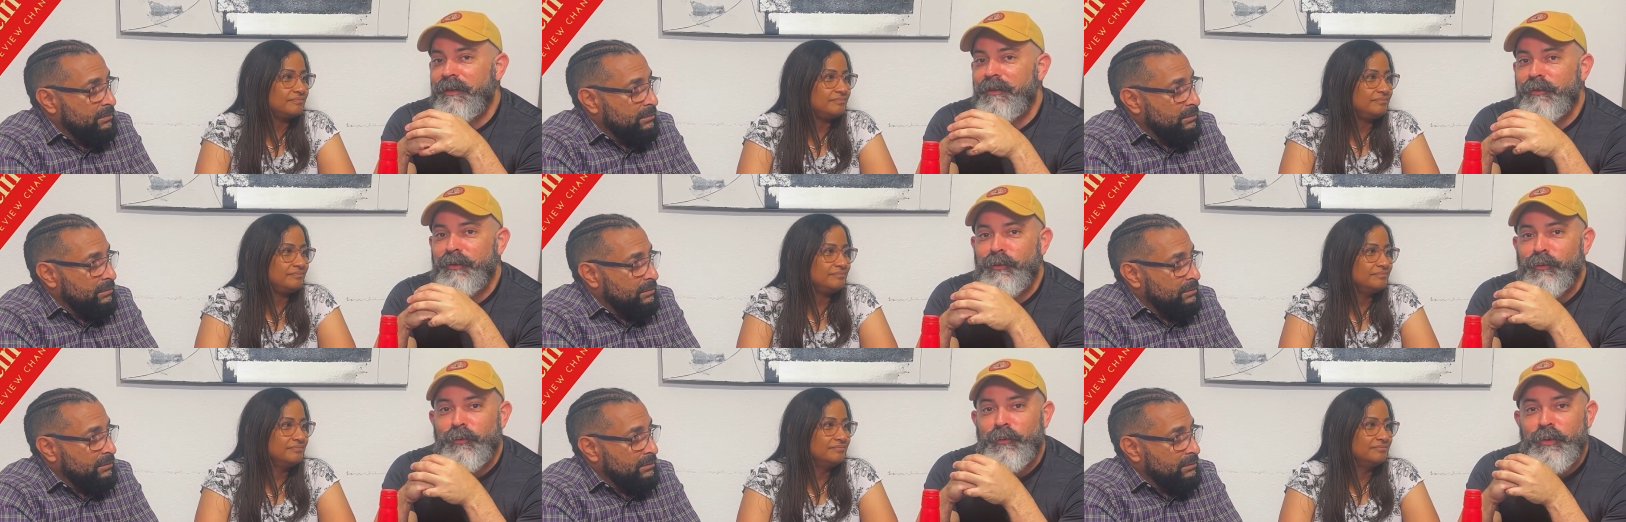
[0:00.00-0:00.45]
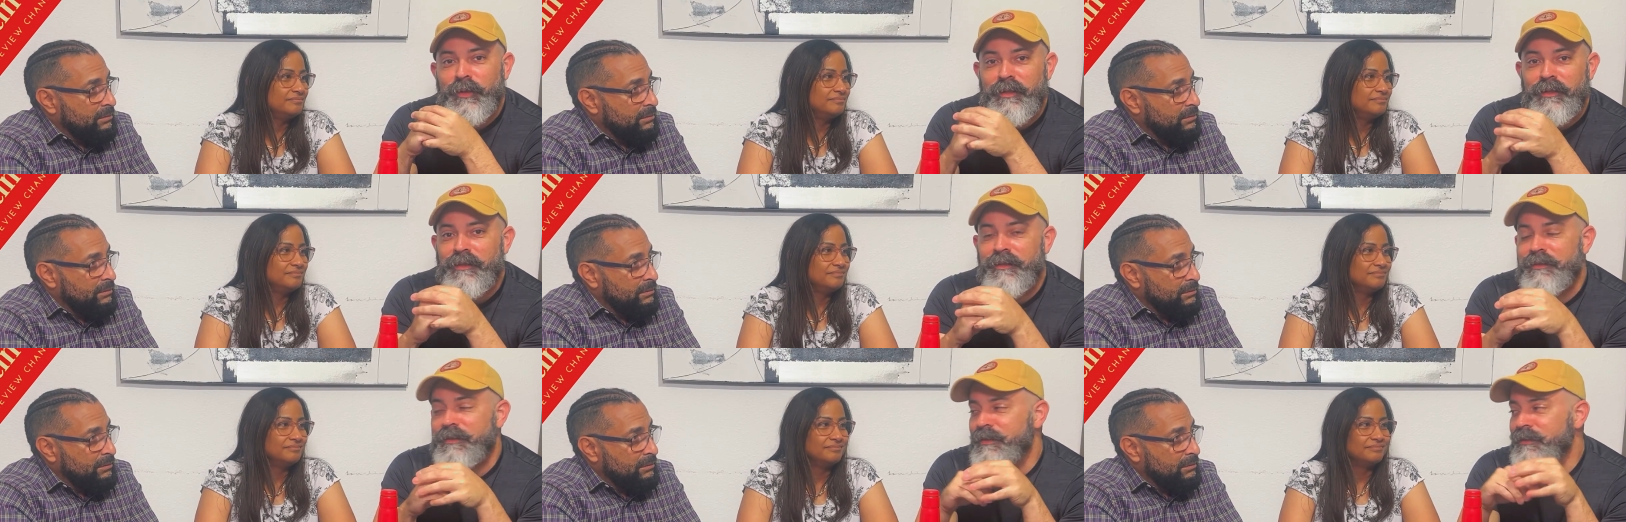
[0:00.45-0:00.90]
Speaker 1: new
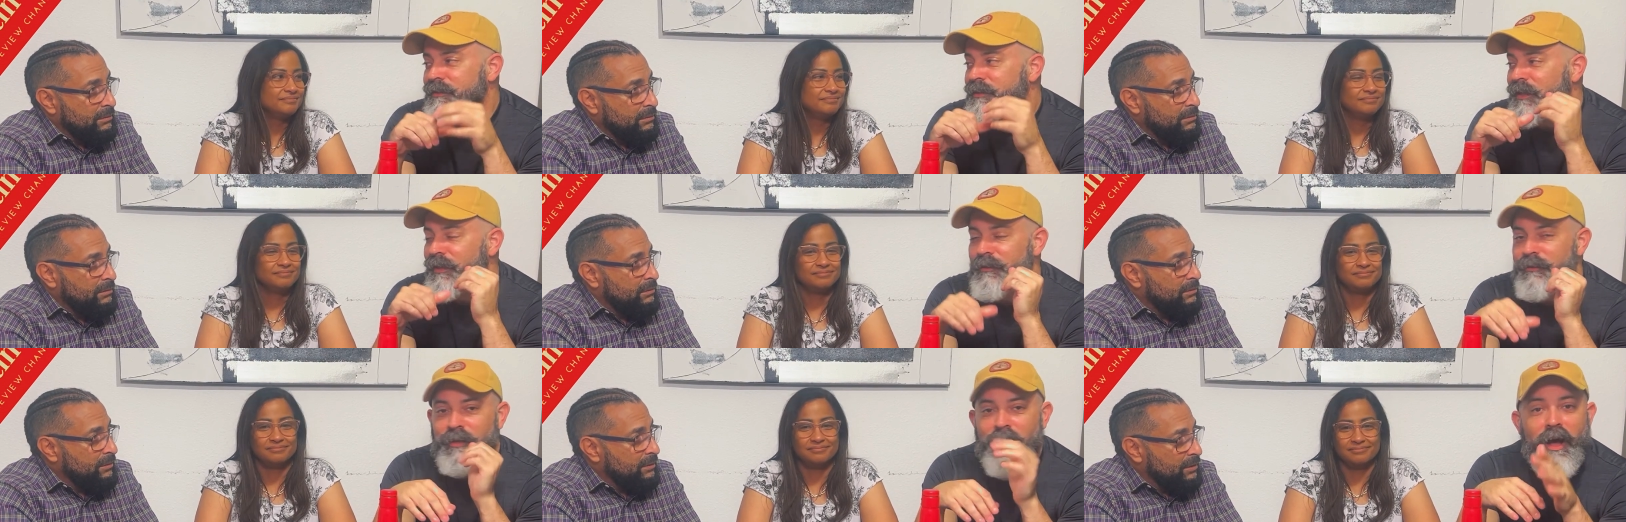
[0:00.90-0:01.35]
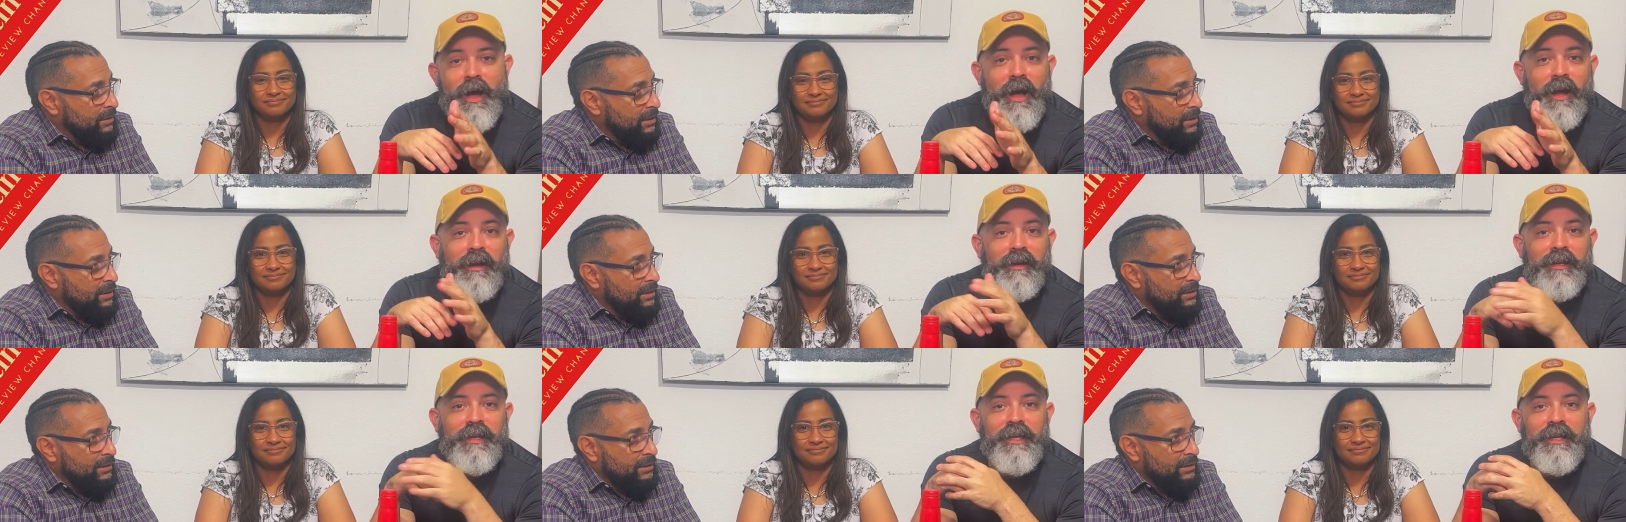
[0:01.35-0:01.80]
reels in
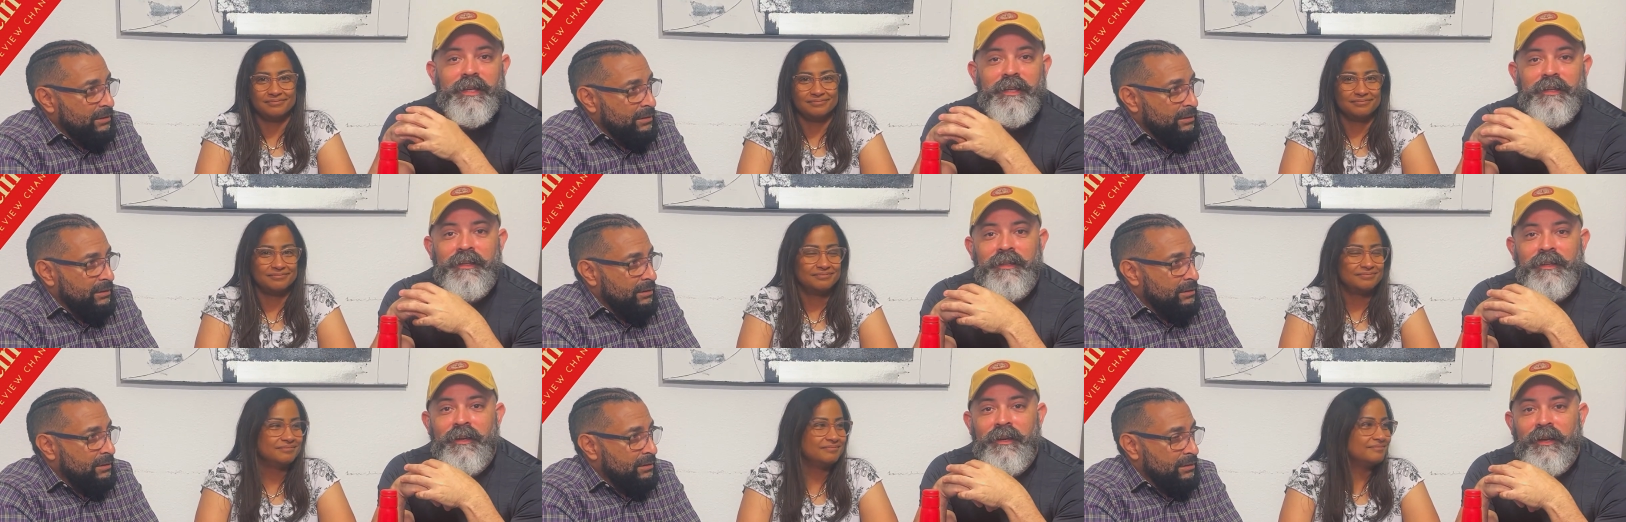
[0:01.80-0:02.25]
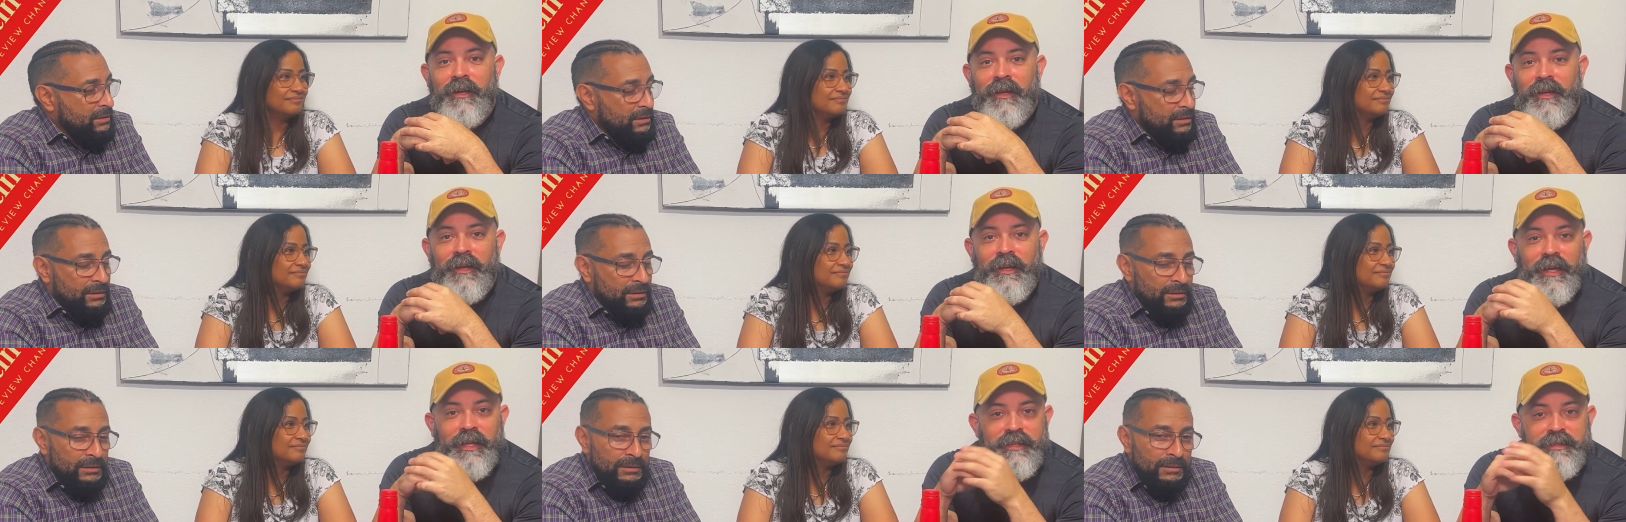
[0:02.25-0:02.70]
TikTok, in
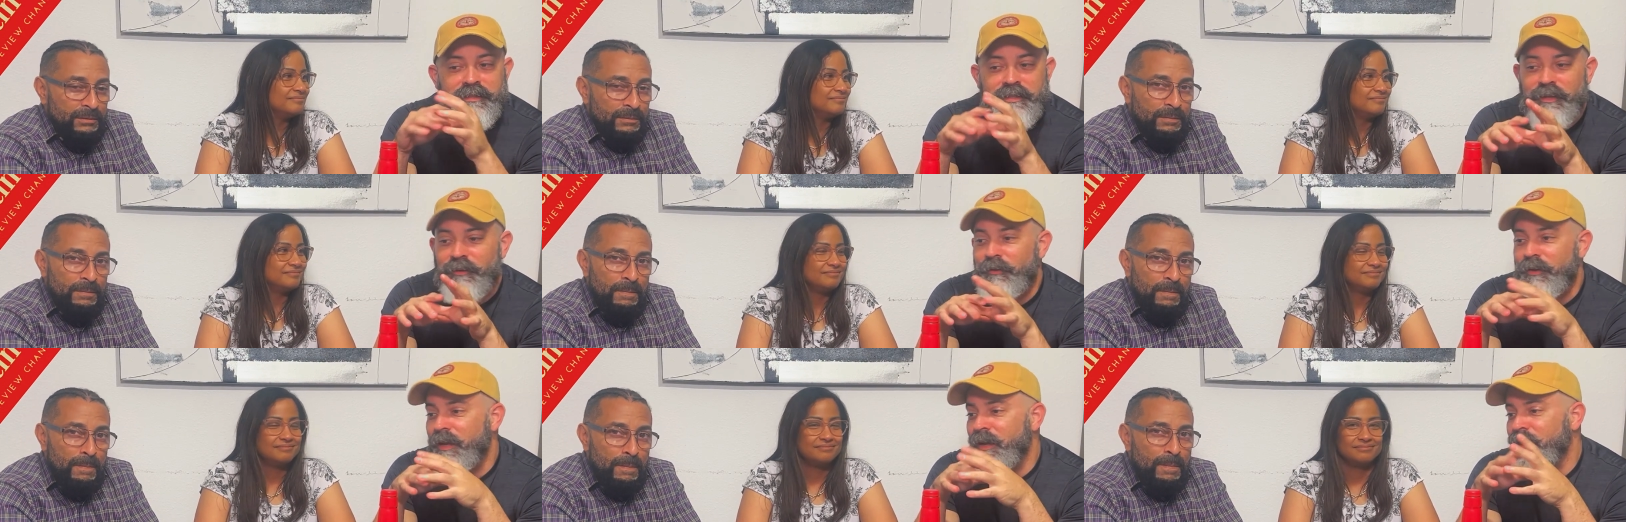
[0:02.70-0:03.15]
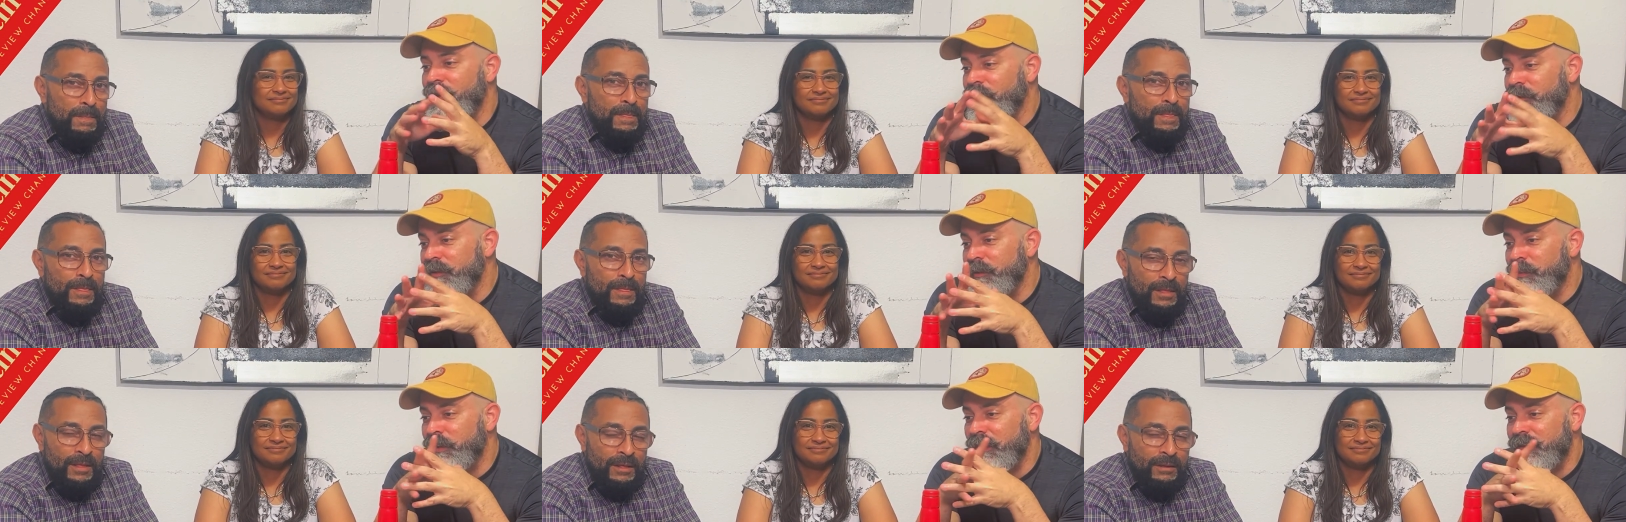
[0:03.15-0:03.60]
uh, Instagram, all
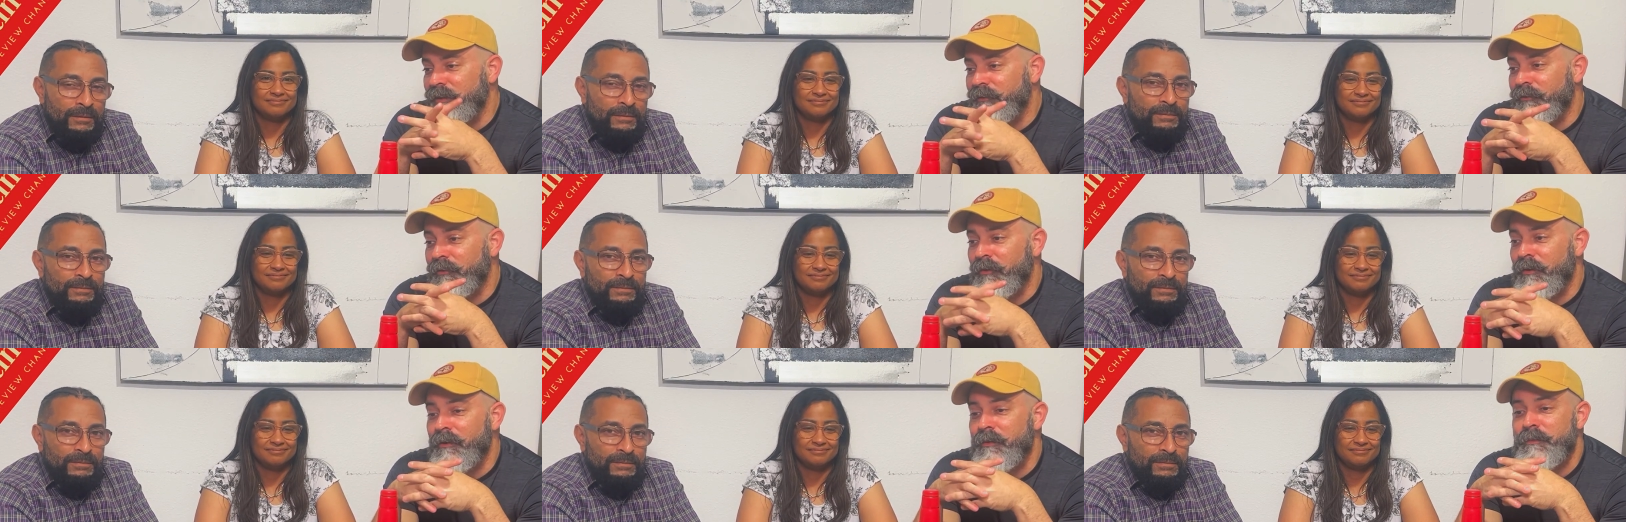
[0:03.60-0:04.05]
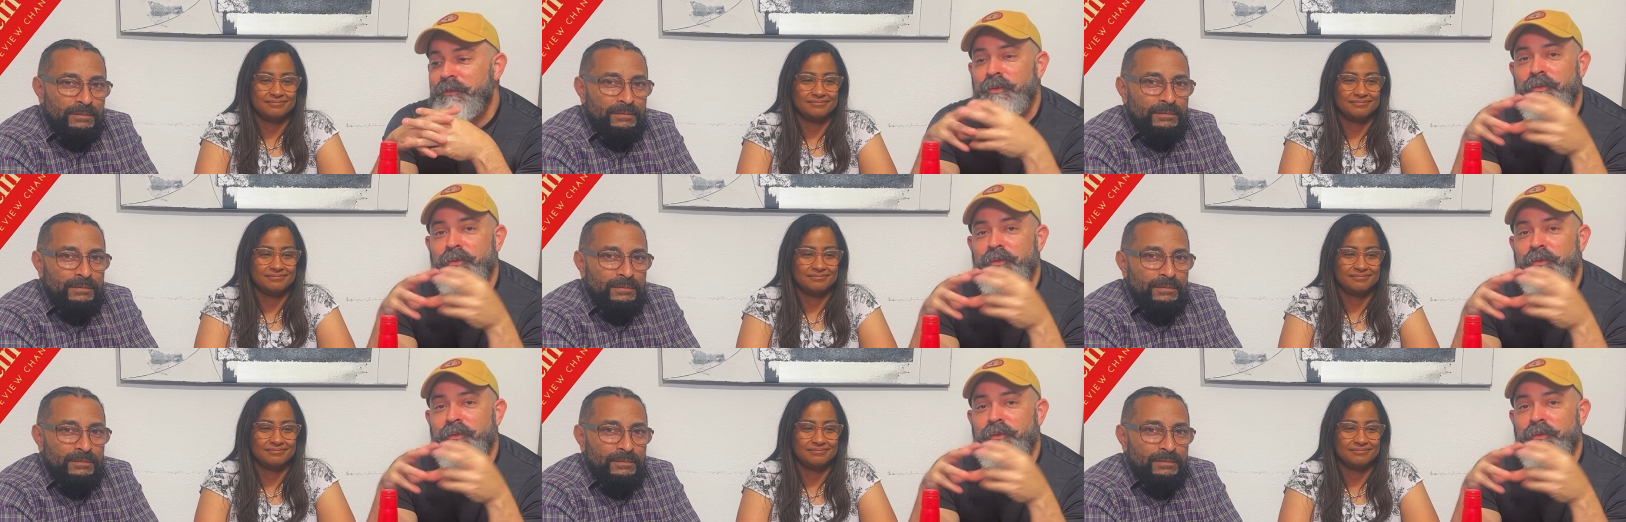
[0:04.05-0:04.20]
the platforms.